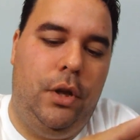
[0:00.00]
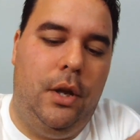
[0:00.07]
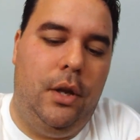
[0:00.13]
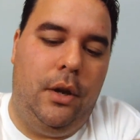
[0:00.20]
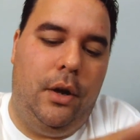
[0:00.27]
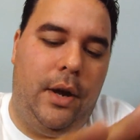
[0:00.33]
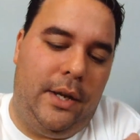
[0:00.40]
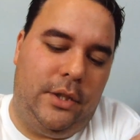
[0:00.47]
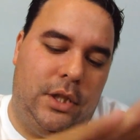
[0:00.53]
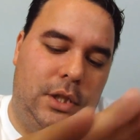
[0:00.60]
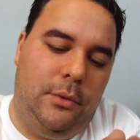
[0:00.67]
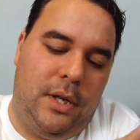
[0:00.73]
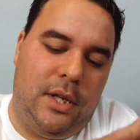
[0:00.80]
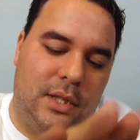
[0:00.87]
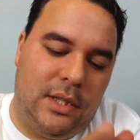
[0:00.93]
Oh, actually, you
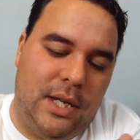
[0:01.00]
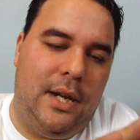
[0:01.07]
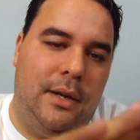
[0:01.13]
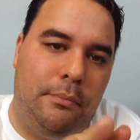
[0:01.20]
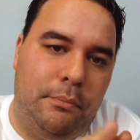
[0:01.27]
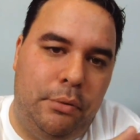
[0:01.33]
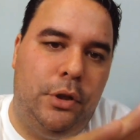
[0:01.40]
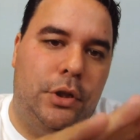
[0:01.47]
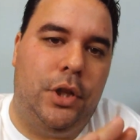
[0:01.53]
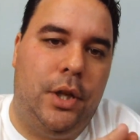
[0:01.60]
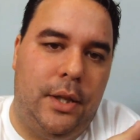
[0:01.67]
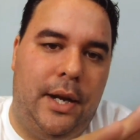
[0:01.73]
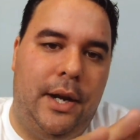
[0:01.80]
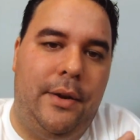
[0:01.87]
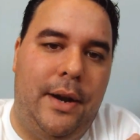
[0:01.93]
want to kind of push all
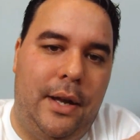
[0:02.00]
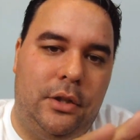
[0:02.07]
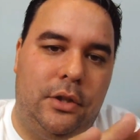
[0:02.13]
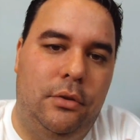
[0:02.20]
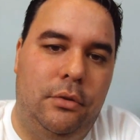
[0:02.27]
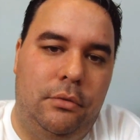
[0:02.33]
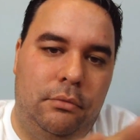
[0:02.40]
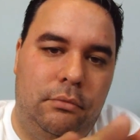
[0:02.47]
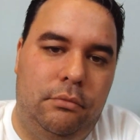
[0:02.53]
the air out, so